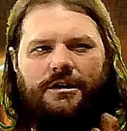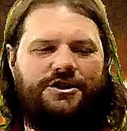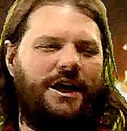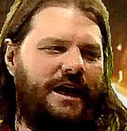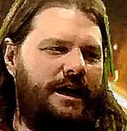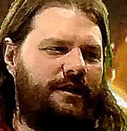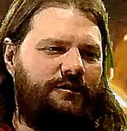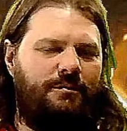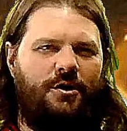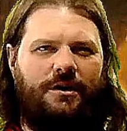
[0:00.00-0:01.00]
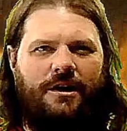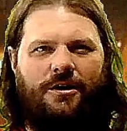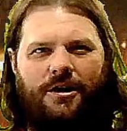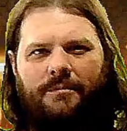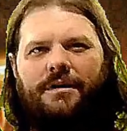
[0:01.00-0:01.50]
Shaggy gets a broken
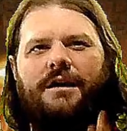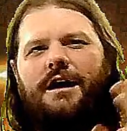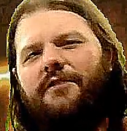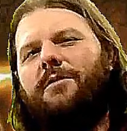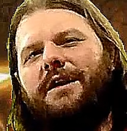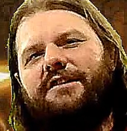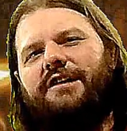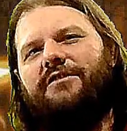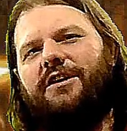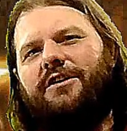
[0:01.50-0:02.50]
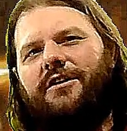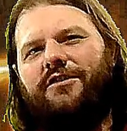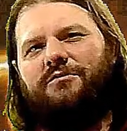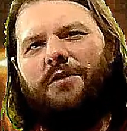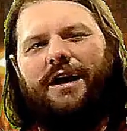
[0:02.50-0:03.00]
arm. Everybody's having a
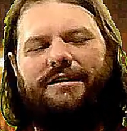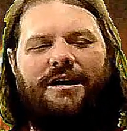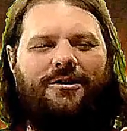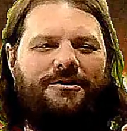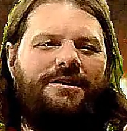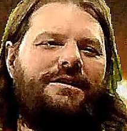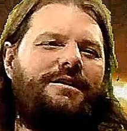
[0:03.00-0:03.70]
nervous breakdown.